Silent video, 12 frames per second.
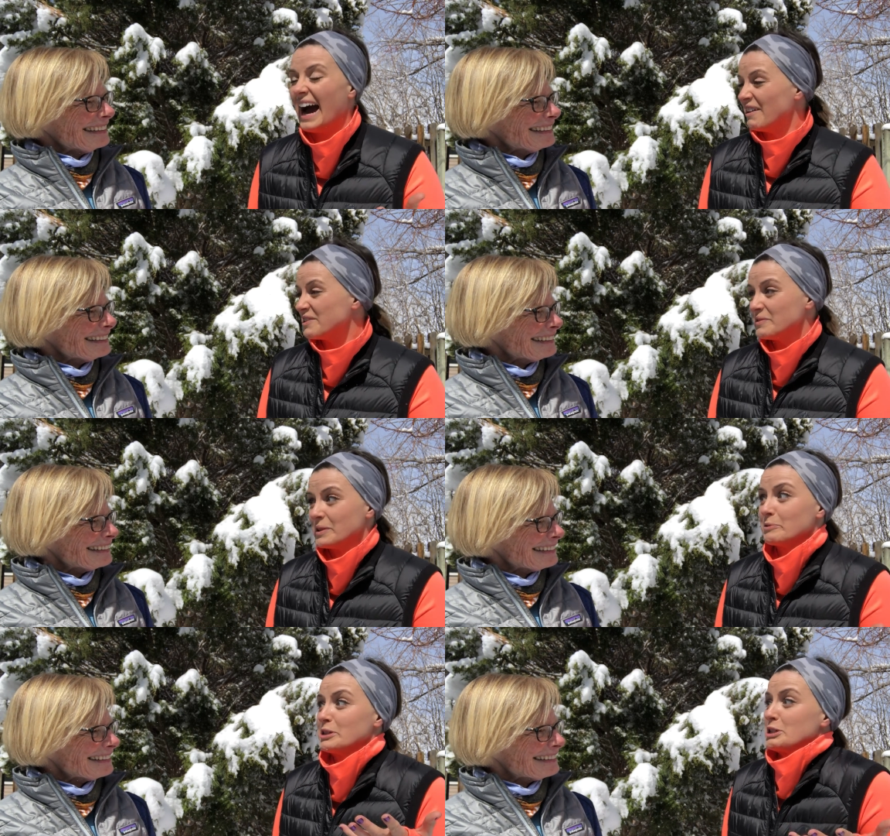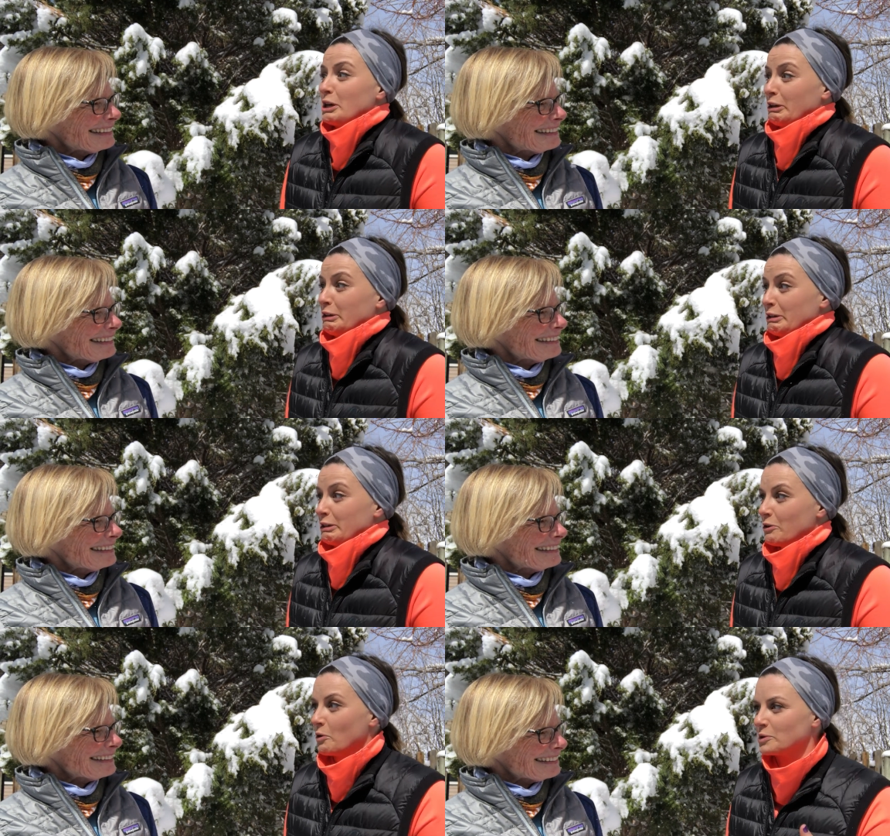Speaker 1: how do we
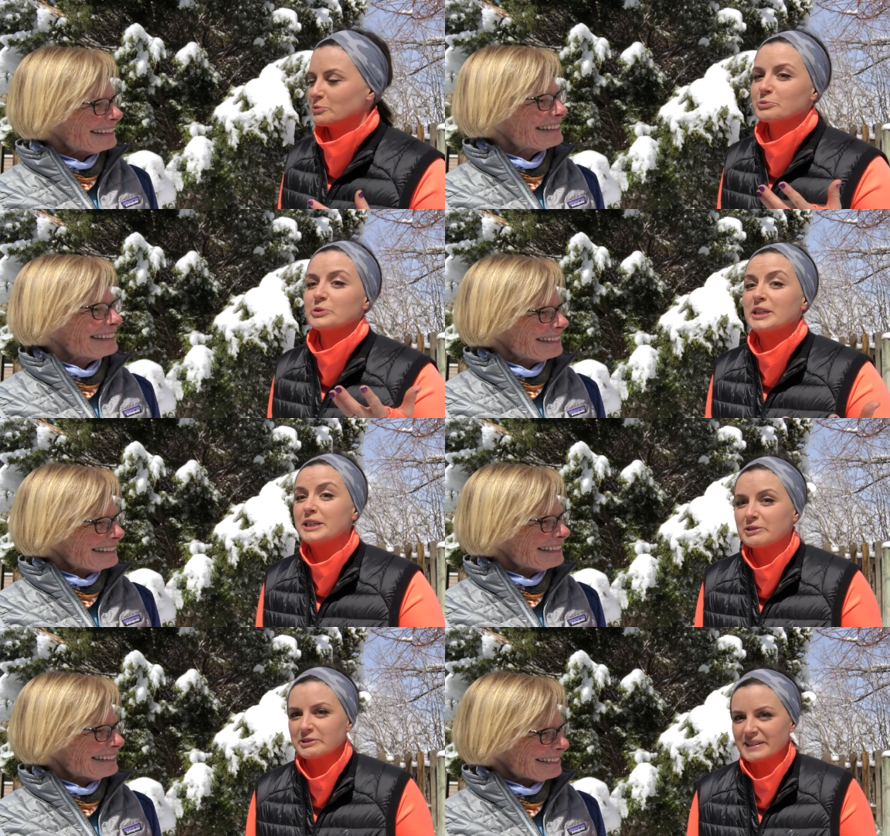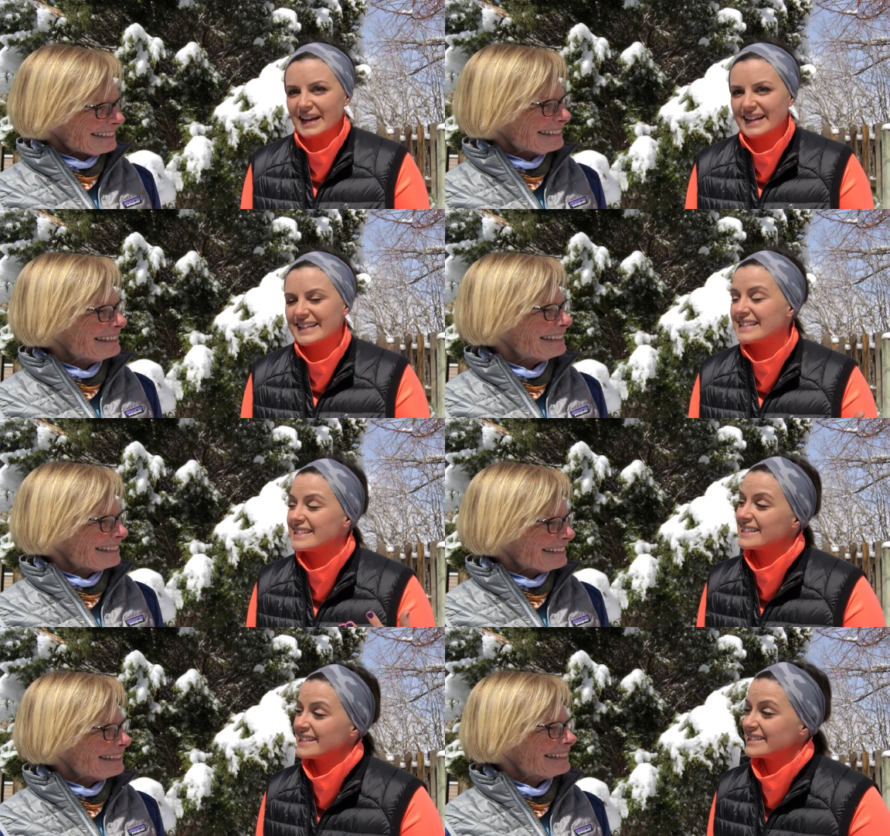return or recreate
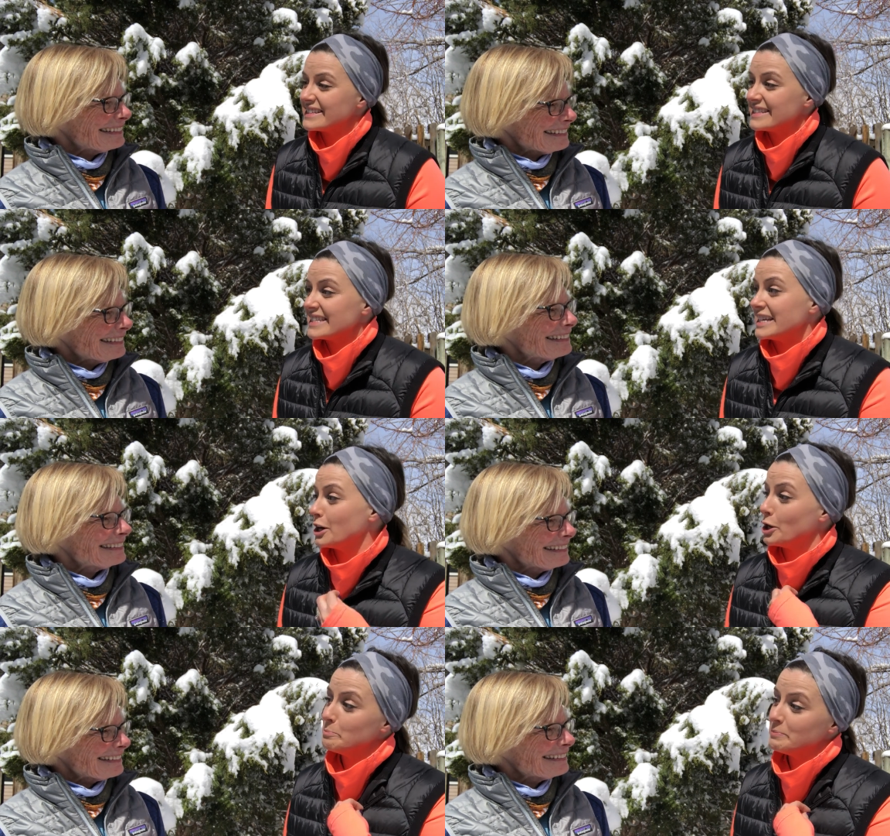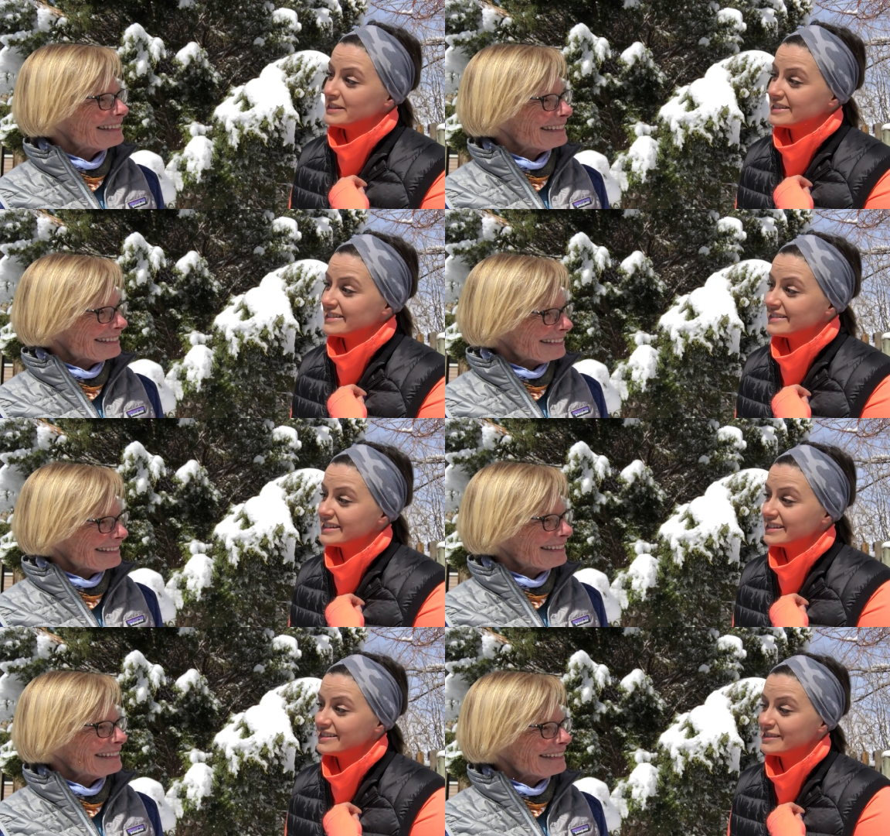consistency in our
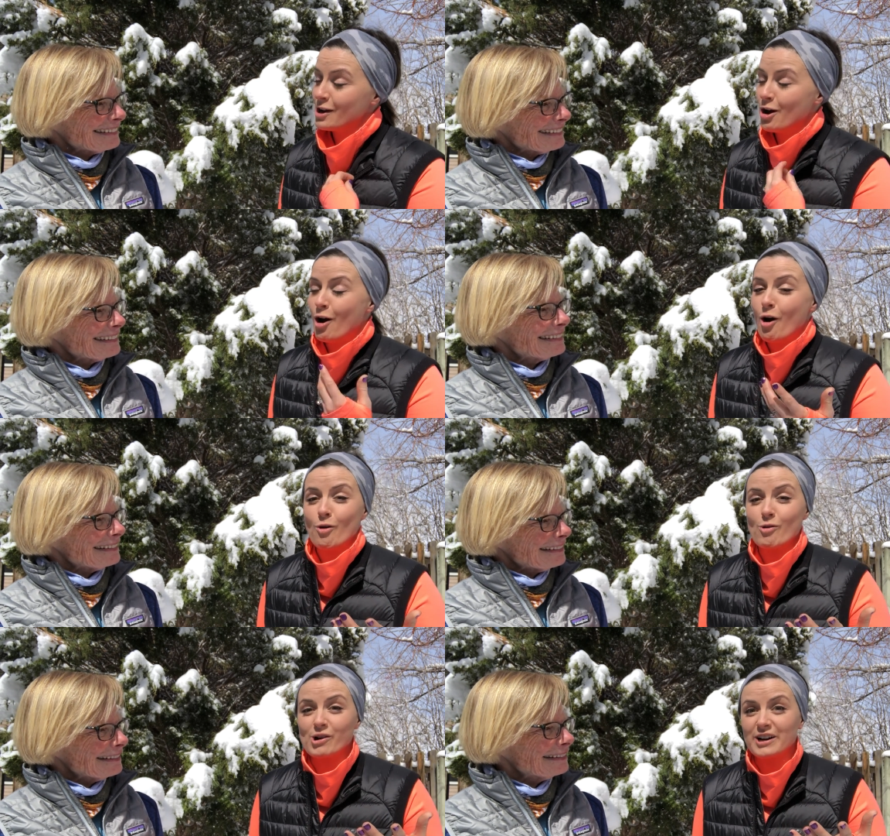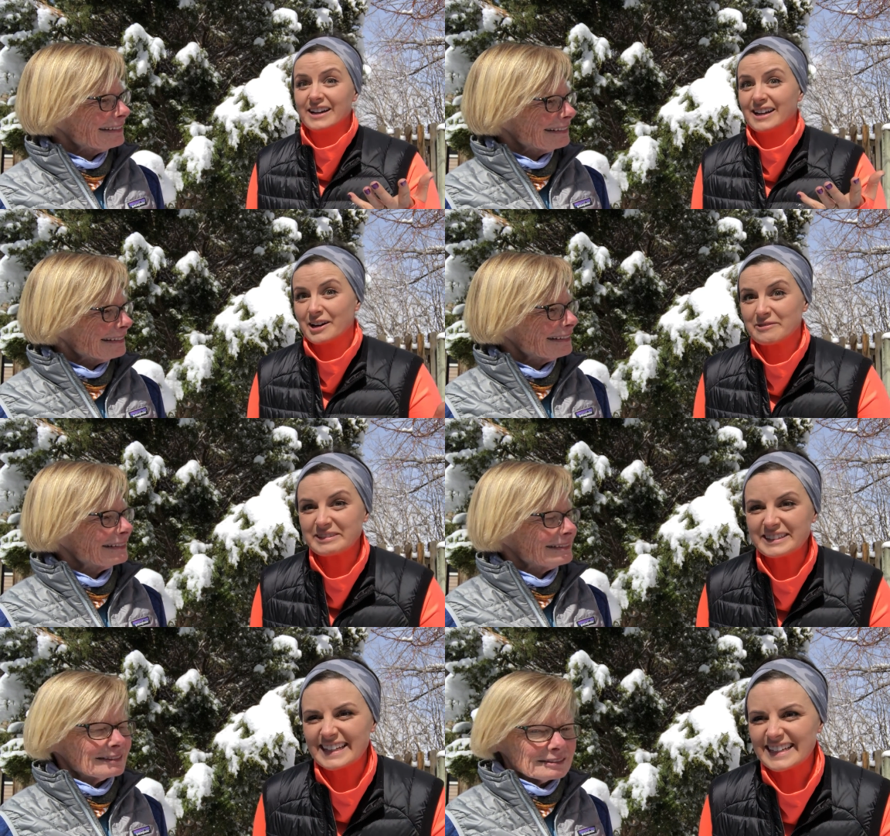businesses or in our mm.
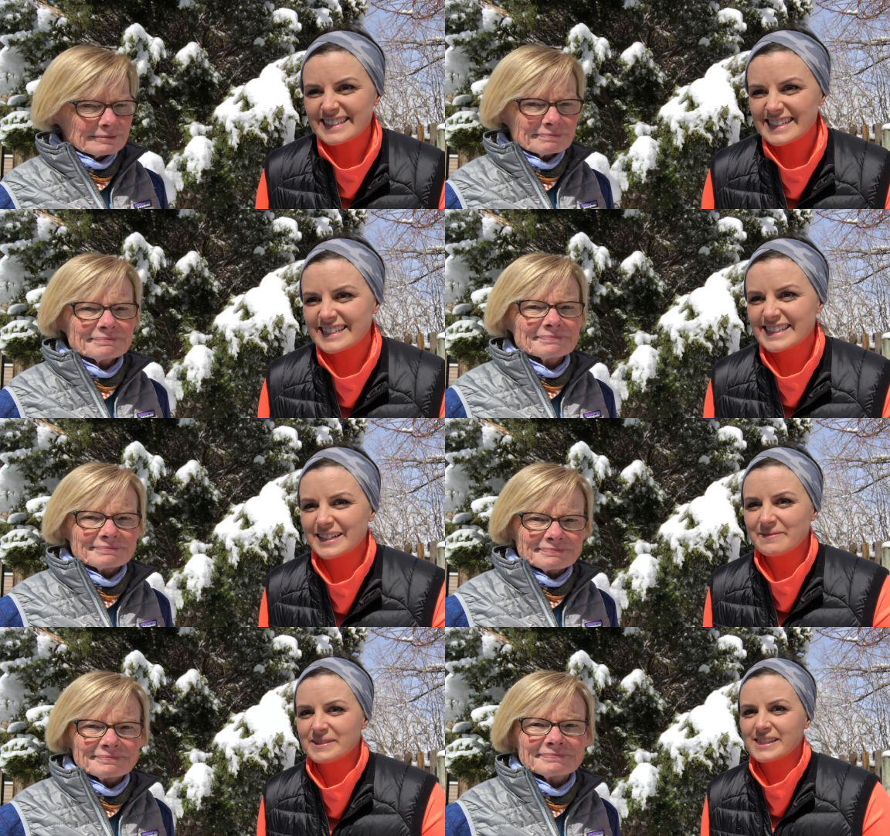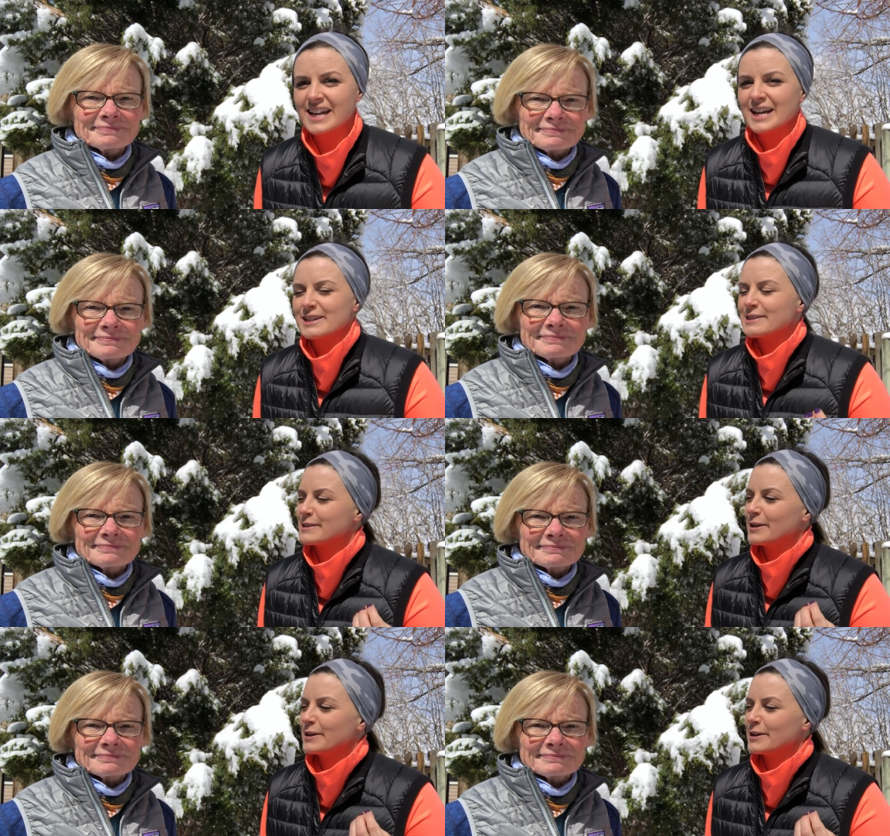relationships mm.